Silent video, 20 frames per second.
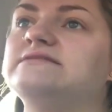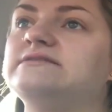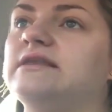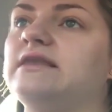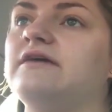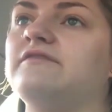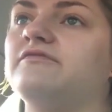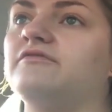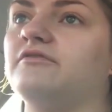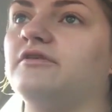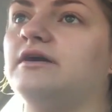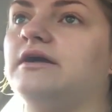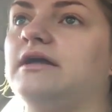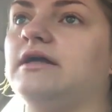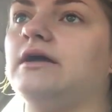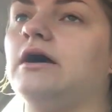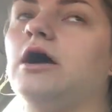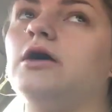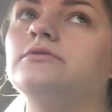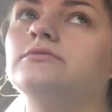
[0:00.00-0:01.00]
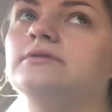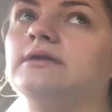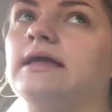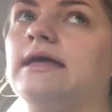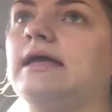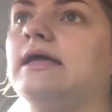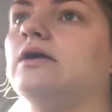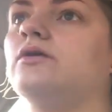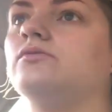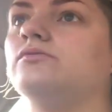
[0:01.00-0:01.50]
delivery
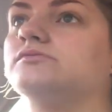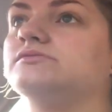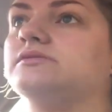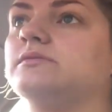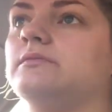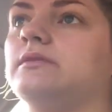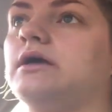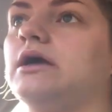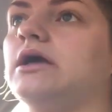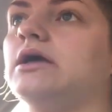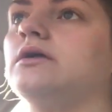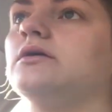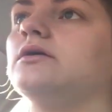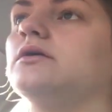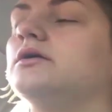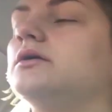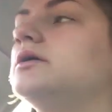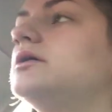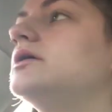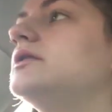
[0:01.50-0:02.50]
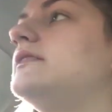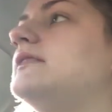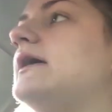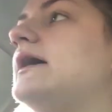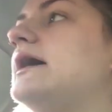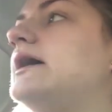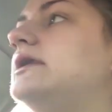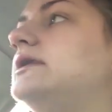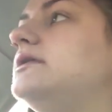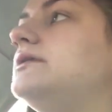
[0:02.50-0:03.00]
only or something,
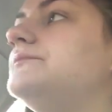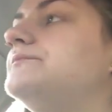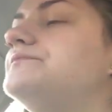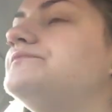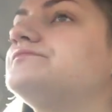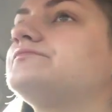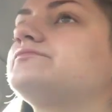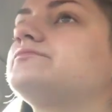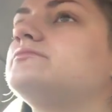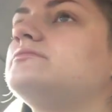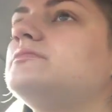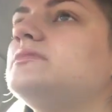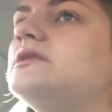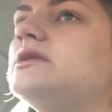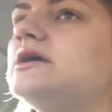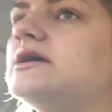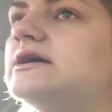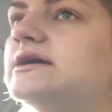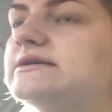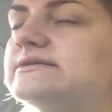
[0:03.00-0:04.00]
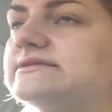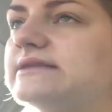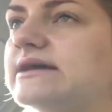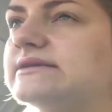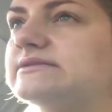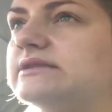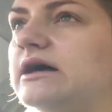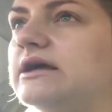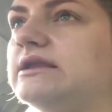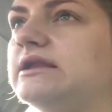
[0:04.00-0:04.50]
then it's
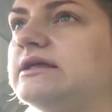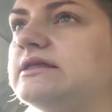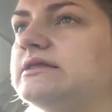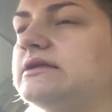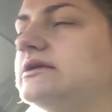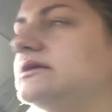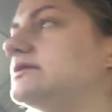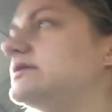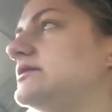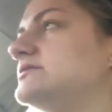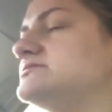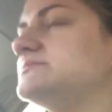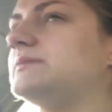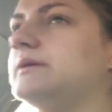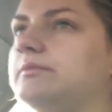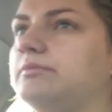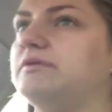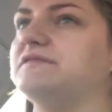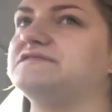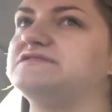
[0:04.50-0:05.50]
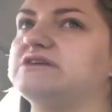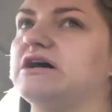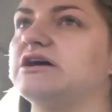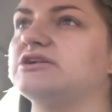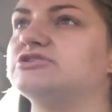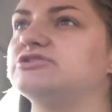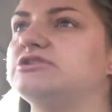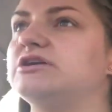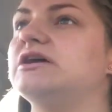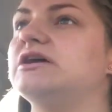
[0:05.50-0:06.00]
less likely that loads of people have touched